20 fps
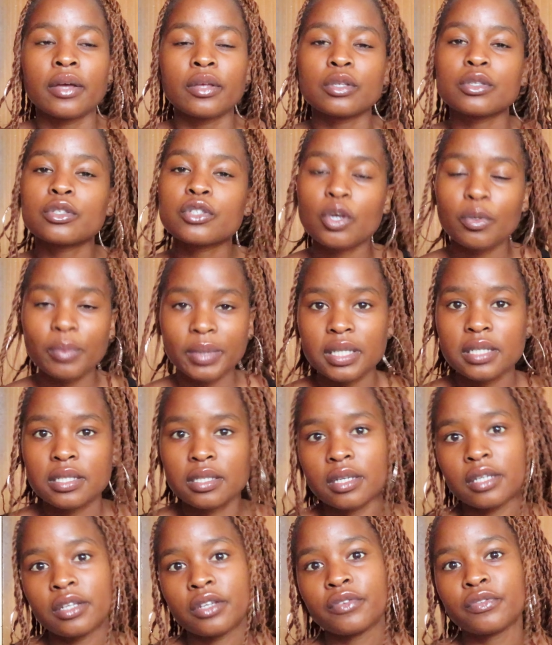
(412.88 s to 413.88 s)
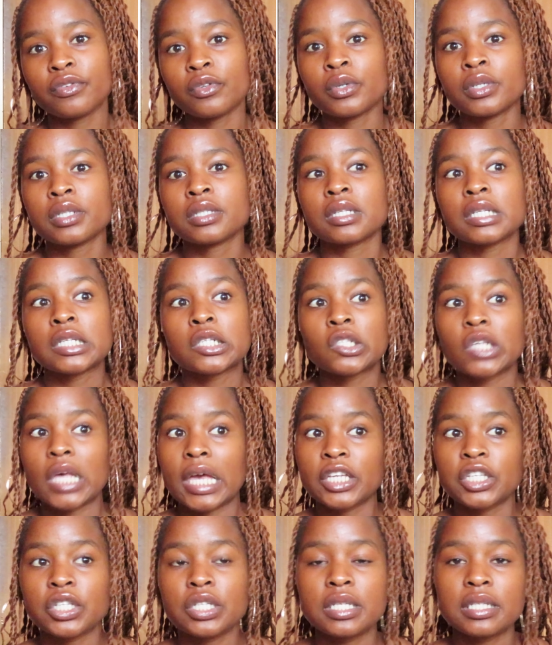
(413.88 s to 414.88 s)
So many skin influencers
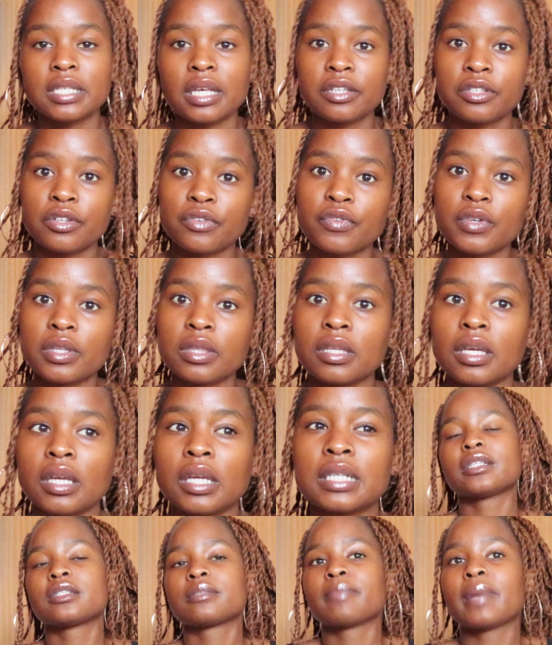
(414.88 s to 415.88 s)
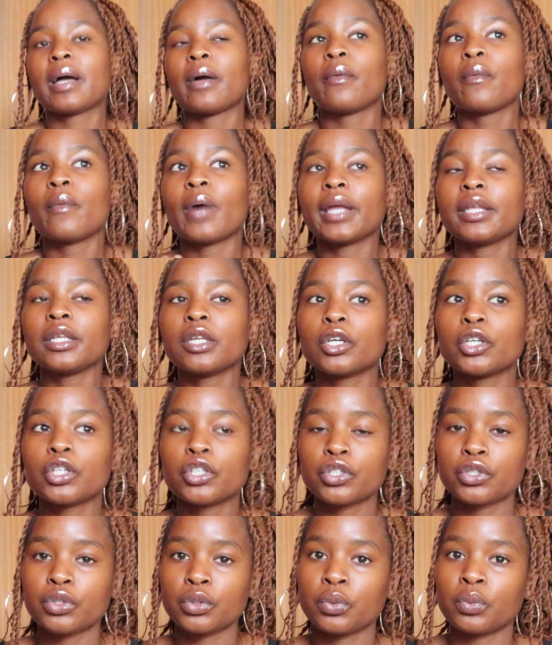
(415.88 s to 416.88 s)
actually say different things. My one
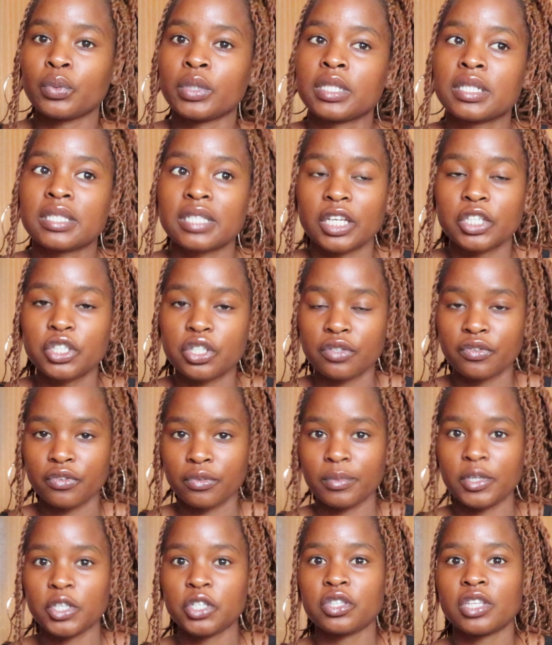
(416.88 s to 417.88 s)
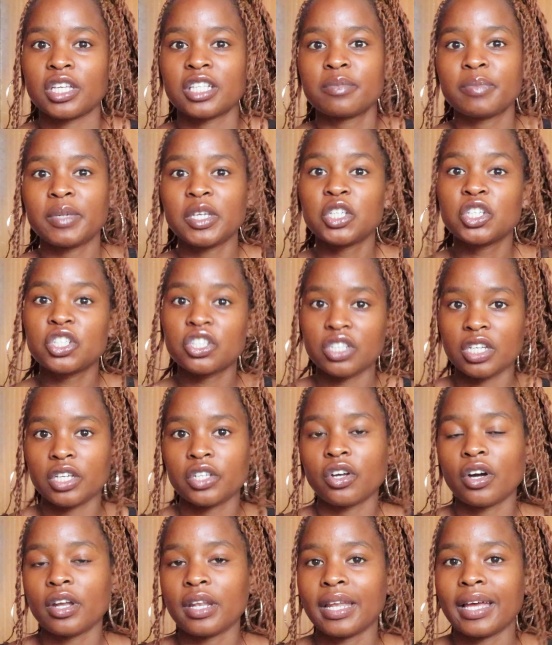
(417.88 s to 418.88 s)
issue with such information that's being shared
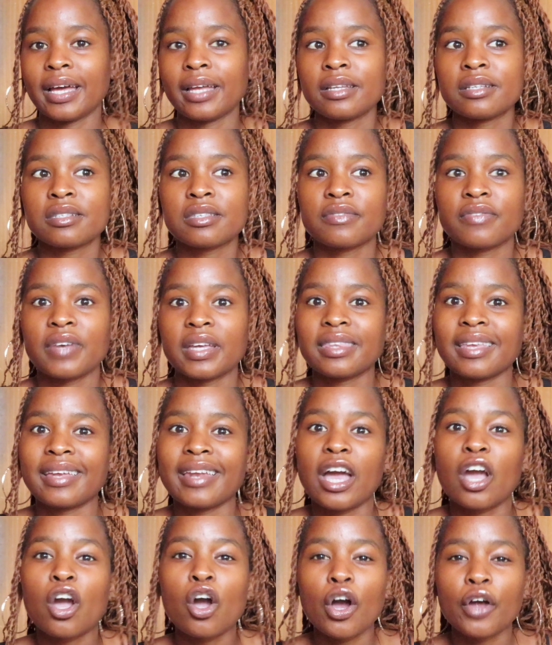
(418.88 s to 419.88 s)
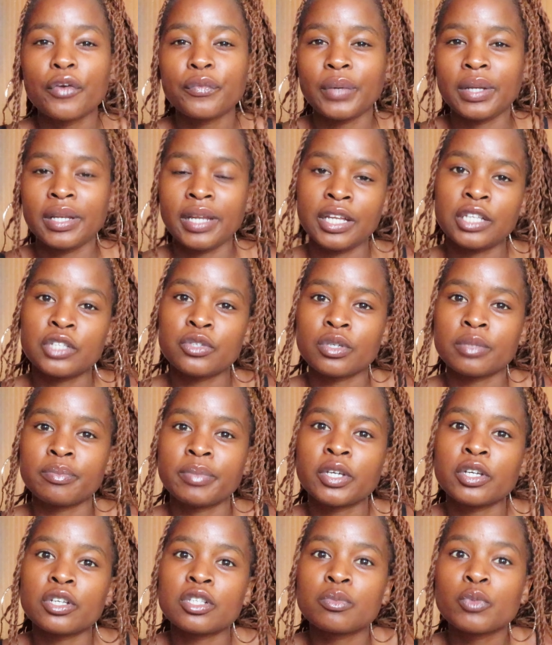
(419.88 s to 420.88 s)
online is the fact that I can't relate to it,
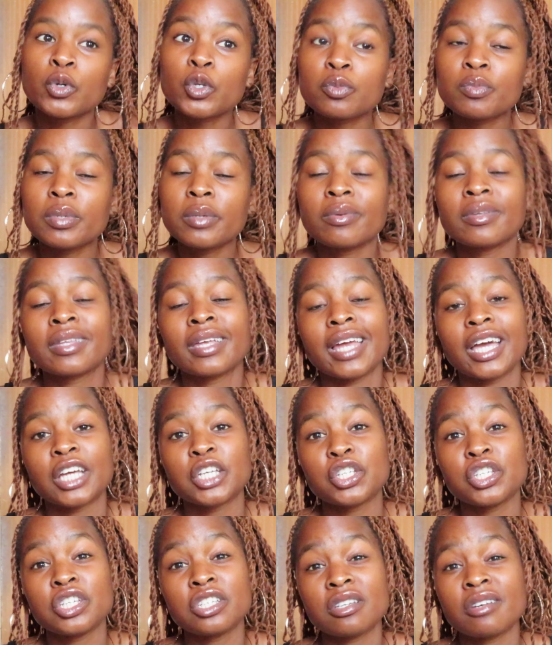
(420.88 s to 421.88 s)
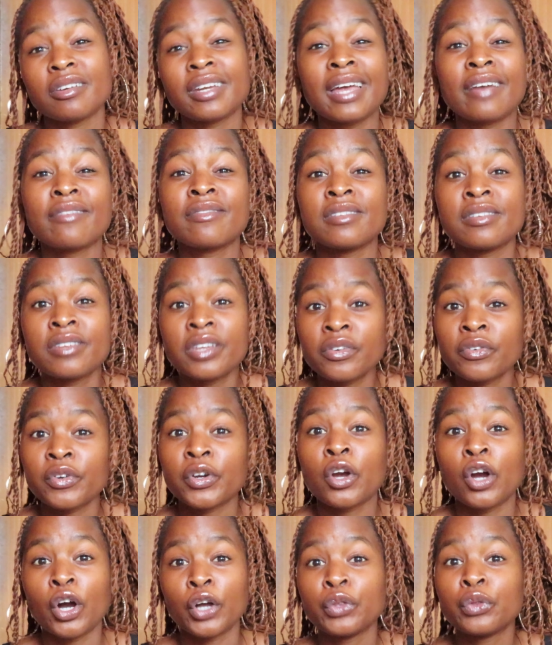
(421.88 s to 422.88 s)
because most people that actually share it have never
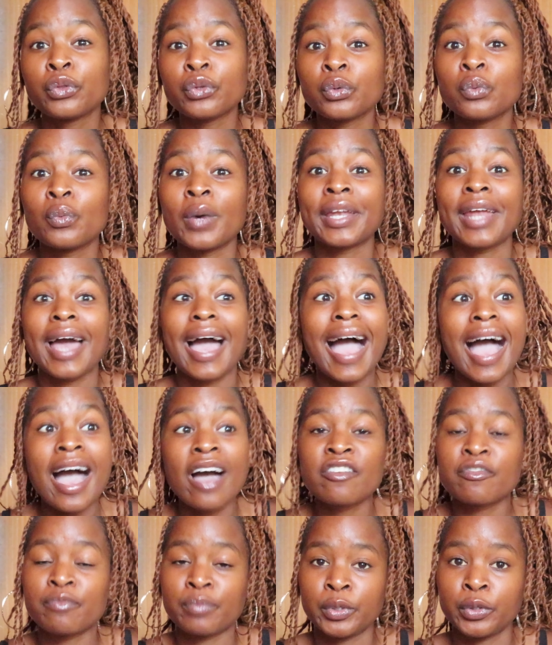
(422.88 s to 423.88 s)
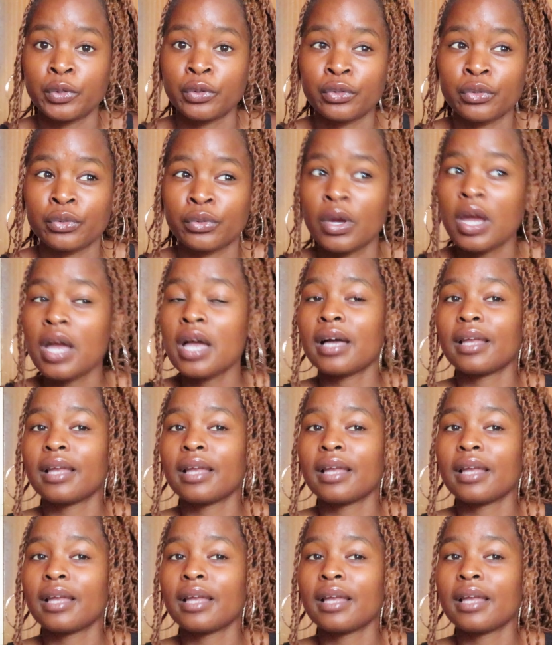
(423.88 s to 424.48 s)
gone through what I've been through.